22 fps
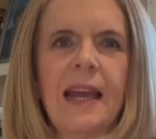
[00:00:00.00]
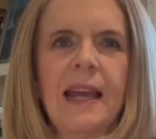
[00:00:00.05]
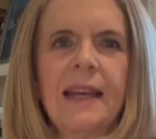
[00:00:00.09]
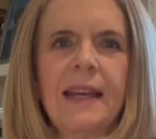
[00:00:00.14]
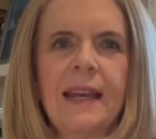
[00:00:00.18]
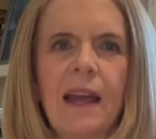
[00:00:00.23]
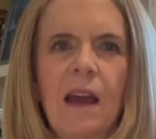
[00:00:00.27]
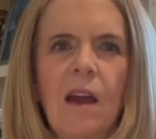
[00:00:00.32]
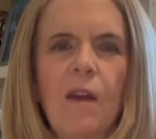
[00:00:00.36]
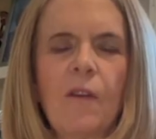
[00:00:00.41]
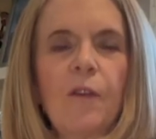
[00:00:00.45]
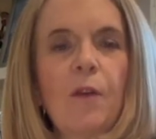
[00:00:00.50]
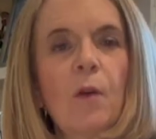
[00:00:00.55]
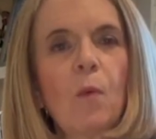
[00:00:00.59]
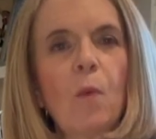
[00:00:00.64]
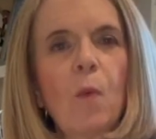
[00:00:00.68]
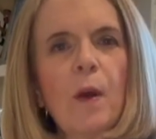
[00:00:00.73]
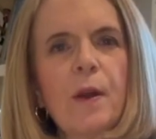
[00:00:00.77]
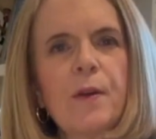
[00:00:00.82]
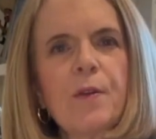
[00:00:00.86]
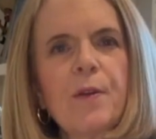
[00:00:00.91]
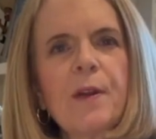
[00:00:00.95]
Now, if you're
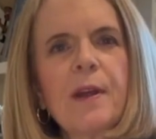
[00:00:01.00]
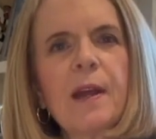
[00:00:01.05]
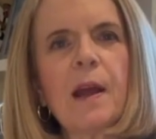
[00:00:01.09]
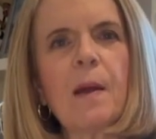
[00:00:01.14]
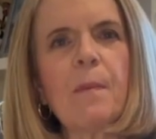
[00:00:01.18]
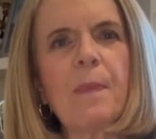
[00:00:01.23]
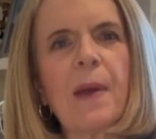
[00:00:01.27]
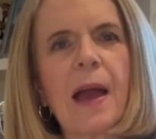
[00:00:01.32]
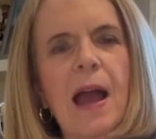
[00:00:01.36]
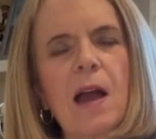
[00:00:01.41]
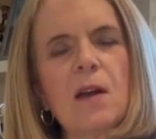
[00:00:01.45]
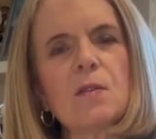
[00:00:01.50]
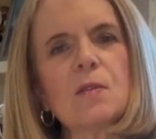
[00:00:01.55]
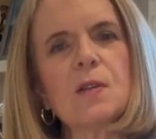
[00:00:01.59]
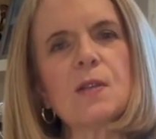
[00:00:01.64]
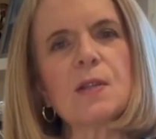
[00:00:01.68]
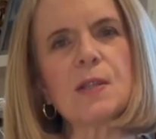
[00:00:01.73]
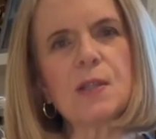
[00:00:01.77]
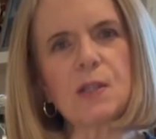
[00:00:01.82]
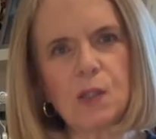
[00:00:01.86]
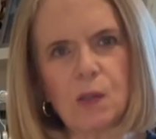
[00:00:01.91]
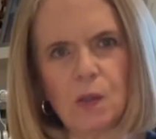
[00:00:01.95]
wondering about
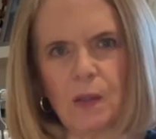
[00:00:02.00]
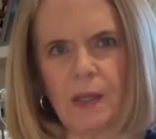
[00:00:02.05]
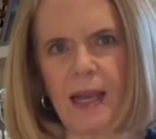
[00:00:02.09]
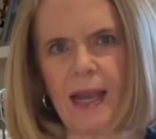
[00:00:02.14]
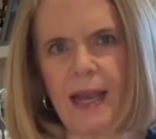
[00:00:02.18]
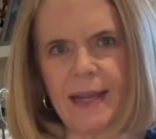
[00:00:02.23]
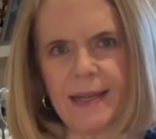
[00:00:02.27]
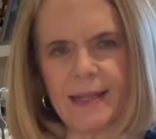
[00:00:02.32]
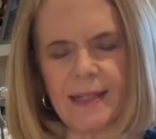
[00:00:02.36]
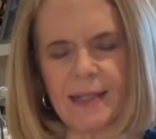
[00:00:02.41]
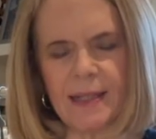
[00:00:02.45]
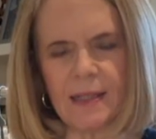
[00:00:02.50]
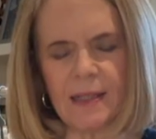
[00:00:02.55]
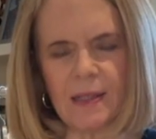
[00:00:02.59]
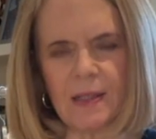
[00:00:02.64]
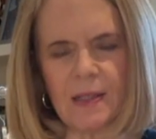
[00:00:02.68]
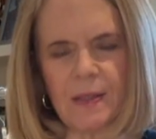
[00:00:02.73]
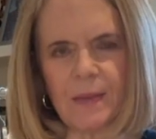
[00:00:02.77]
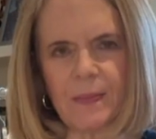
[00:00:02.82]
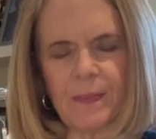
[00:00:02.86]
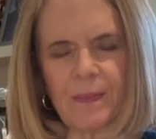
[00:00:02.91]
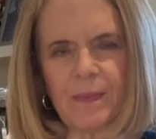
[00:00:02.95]

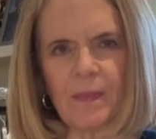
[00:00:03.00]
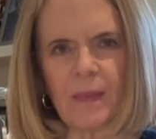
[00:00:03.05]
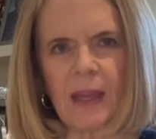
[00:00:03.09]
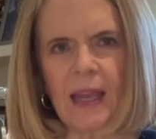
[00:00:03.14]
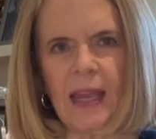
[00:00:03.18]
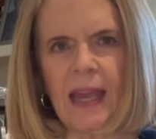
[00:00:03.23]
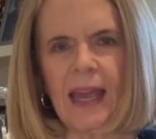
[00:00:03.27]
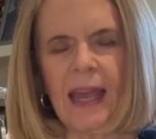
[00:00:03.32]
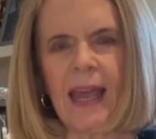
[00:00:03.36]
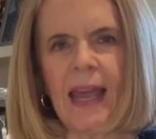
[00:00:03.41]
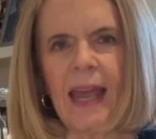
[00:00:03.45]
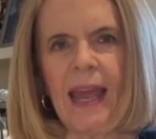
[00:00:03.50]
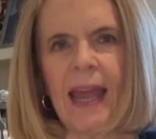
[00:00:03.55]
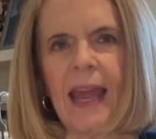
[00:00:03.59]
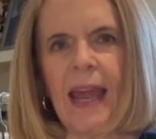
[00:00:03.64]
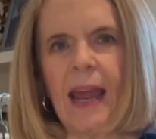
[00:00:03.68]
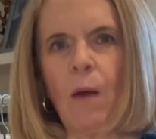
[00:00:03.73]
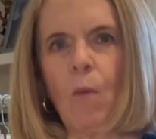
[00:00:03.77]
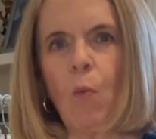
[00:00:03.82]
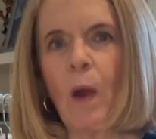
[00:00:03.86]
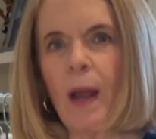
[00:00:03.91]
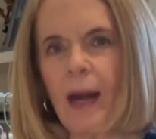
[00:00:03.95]
suitcases,
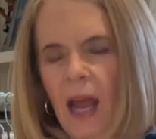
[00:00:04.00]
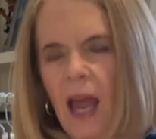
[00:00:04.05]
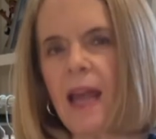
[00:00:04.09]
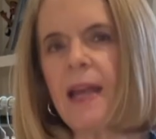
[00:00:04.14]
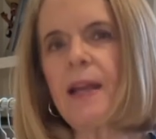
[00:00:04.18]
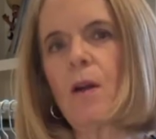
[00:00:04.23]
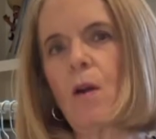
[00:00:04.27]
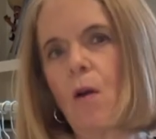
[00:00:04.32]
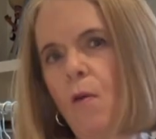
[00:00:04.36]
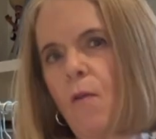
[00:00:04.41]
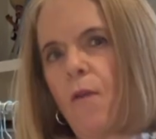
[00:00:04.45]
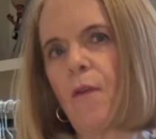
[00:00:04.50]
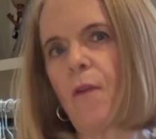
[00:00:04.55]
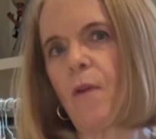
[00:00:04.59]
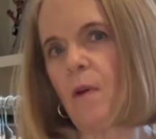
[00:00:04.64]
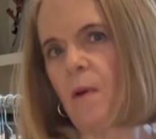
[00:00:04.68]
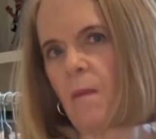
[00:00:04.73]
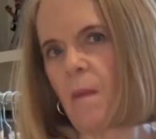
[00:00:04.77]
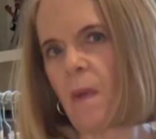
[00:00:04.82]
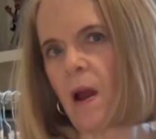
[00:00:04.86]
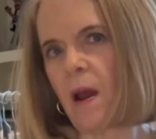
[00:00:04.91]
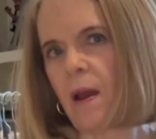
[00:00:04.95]
when I go
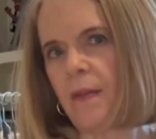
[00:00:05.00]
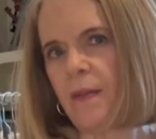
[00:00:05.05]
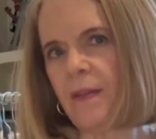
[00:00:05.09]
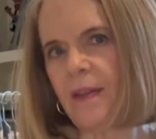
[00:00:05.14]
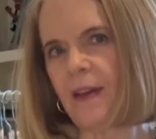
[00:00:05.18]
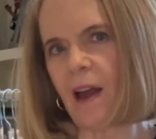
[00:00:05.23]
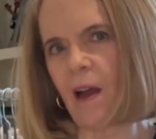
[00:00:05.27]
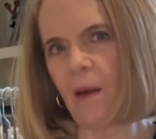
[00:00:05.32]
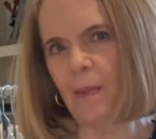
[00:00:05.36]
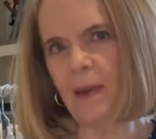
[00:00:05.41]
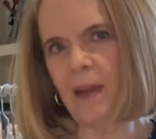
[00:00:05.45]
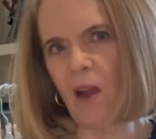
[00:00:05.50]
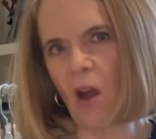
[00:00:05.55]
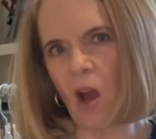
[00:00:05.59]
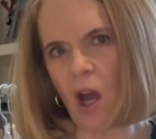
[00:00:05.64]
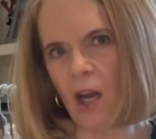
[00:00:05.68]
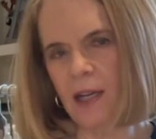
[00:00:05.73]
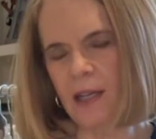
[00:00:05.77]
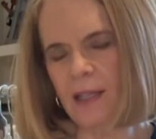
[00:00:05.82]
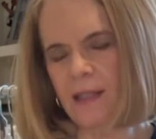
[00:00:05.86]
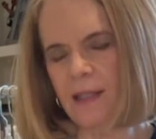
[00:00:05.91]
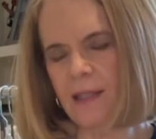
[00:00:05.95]
for a month, I'll be
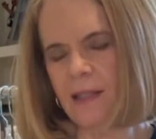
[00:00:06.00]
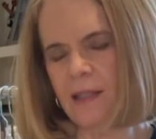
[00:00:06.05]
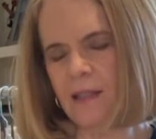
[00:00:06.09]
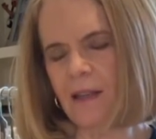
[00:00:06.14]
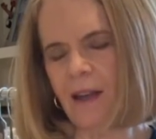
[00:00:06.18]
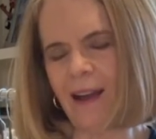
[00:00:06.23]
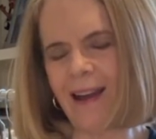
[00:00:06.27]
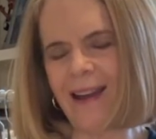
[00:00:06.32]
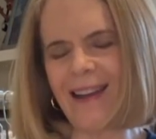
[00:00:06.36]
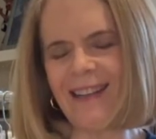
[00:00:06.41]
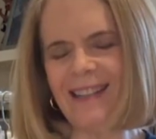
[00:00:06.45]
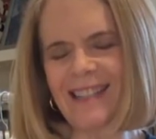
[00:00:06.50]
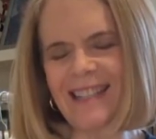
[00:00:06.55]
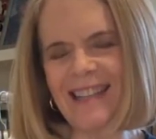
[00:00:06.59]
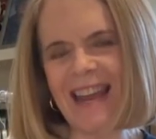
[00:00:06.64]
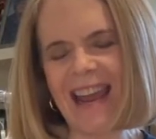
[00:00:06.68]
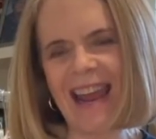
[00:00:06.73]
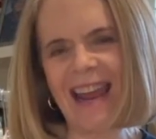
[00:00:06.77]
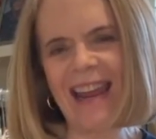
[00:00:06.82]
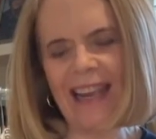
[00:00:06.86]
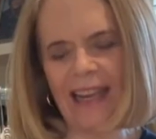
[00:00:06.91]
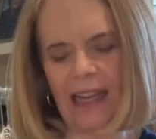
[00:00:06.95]
honest, I
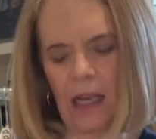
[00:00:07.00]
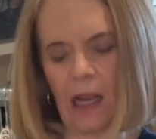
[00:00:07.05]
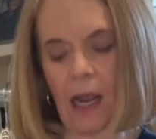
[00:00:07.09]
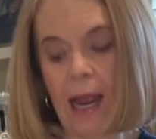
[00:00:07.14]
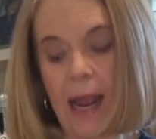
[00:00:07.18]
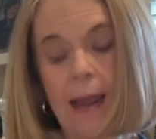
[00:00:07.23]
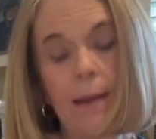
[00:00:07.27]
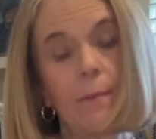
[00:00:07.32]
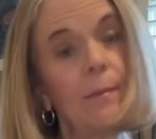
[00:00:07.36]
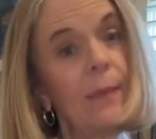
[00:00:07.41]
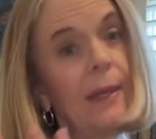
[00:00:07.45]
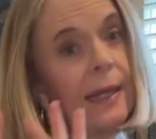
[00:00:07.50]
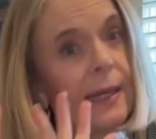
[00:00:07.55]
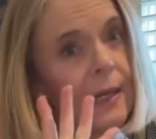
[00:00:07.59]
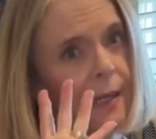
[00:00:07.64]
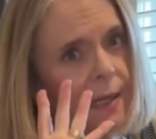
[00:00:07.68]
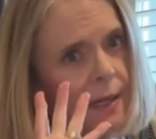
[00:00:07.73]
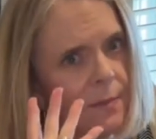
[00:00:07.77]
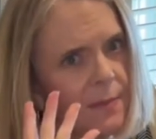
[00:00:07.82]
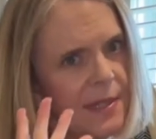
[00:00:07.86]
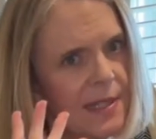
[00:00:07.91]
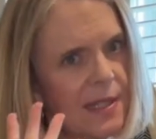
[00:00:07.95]
take a
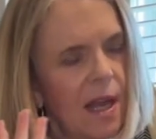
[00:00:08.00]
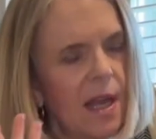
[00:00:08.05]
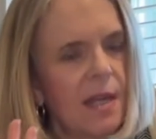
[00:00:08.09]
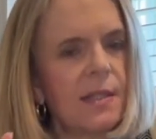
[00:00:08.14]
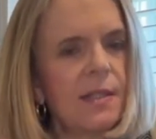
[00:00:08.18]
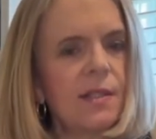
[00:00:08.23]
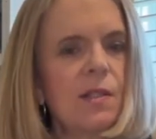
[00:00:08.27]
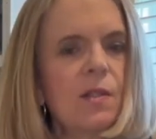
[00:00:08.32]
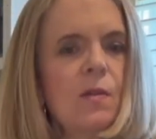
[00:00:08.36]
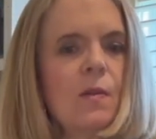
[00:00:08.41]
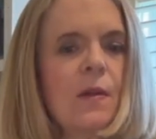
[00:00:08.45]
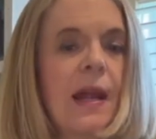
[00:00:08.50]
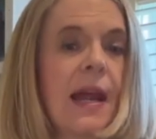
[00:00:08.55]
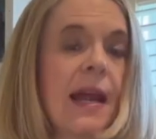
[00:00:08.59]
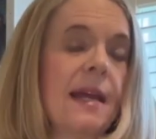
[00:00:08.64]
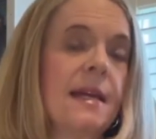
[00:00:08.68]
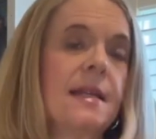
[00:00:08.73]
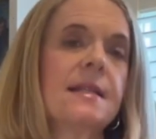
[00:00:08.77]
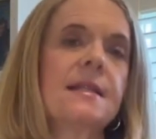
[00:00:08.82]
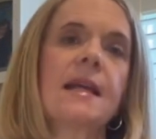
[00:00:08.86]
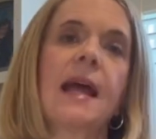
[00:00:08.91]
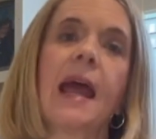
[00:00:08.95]
medium-sized
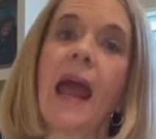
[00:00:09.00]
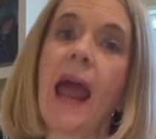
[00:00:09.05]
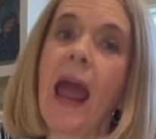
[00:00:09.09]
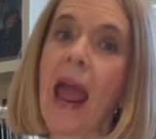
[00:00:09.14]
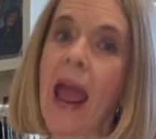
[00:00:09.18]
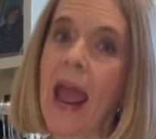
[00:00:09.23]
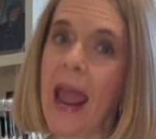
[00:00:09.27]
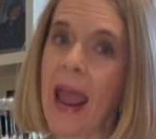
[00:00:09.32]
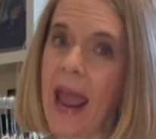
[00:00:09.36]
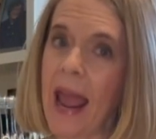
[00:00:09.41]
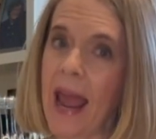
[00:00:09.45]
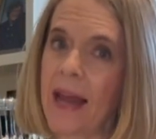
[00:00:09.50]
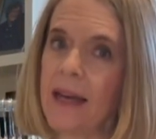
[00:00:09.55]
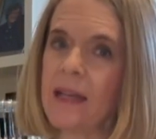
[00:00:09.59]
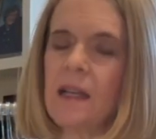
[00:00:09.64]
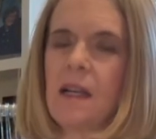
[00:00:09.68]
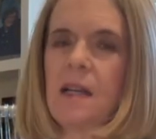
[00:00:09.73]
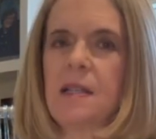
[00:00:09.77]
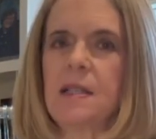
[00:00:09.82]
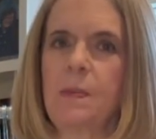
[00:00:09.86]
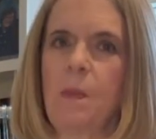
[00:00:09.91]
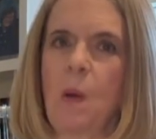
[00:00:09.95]
suitcase
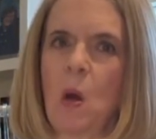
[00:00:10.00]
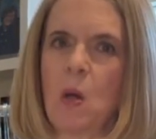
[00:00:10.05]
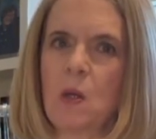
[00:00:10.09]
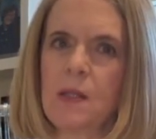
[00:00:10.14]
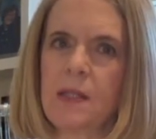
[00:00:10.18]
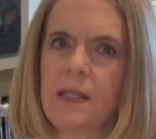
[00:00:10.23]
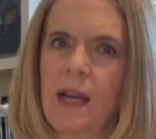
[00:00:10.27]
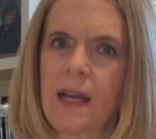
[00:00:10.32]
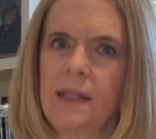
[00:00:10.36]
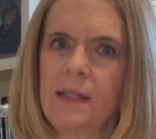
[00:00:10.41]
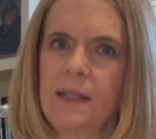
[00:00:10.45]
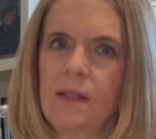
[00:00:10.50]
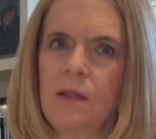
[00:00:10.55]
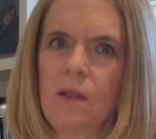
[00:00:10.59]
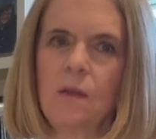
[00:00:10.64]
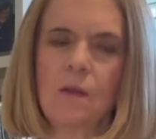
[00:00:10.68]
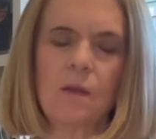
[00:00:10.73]
and a small-sized